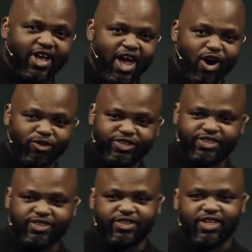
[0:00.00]

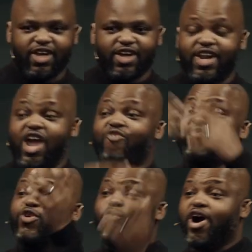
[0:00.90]
else and
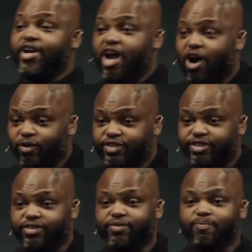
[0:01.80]
everyone
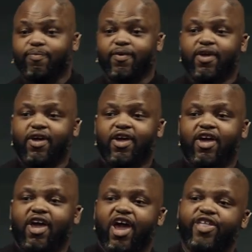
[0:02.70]
else.
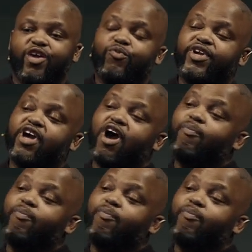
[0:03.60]
And then we come